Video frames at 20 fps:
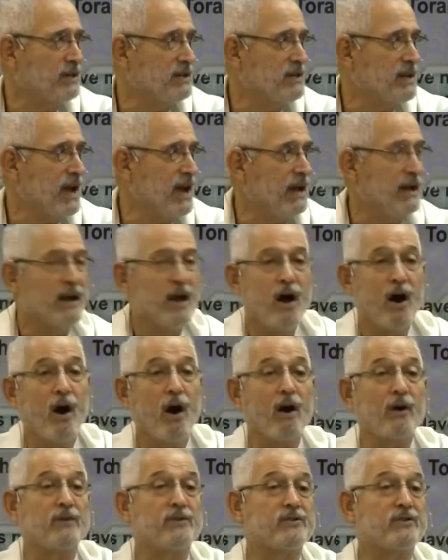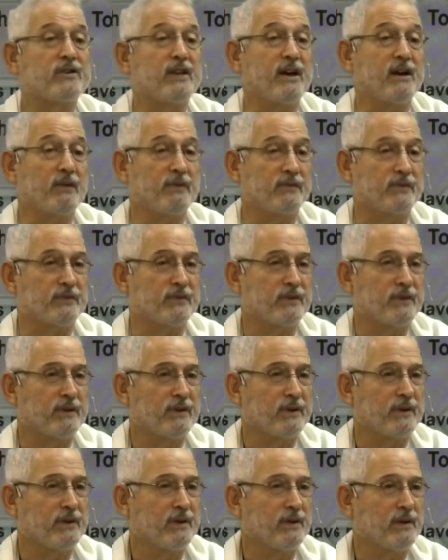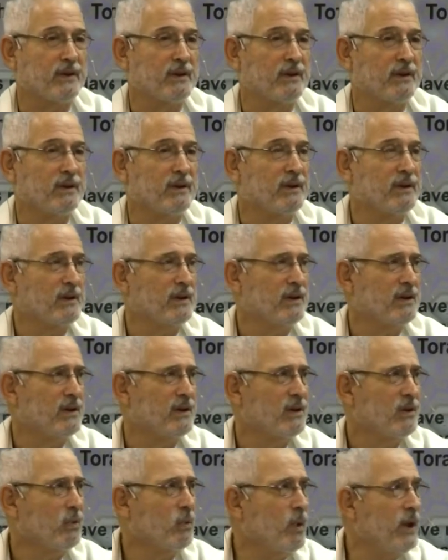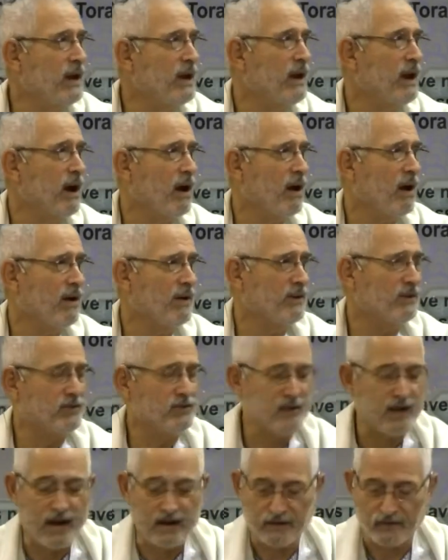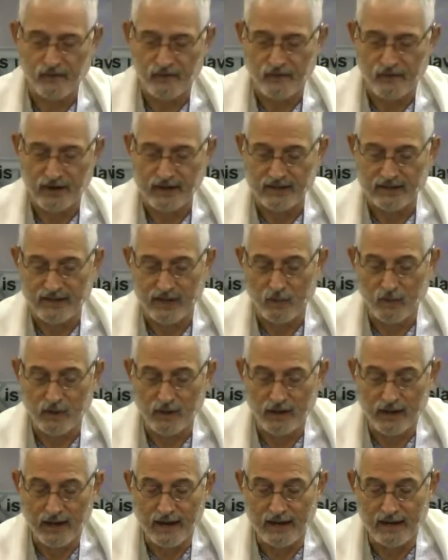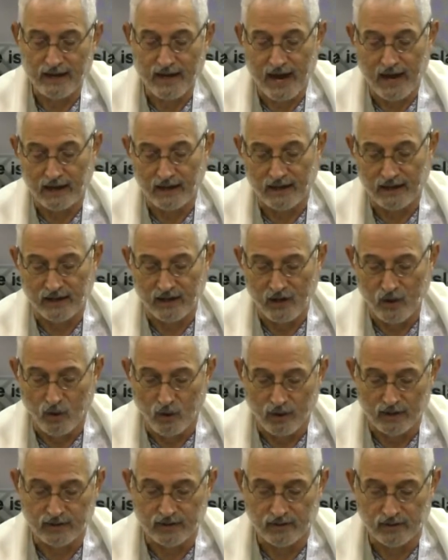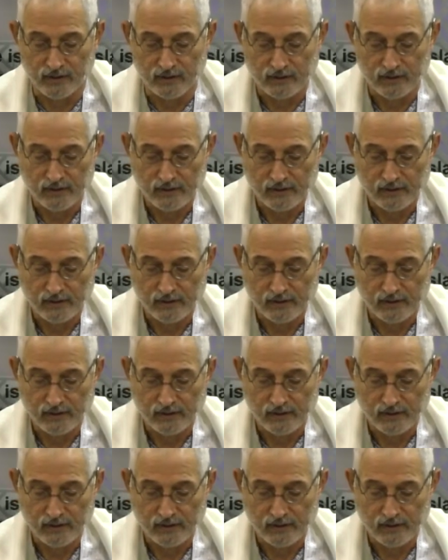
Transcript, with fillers: today? Ourselves. We are the sacrifice that we lay down at the altar.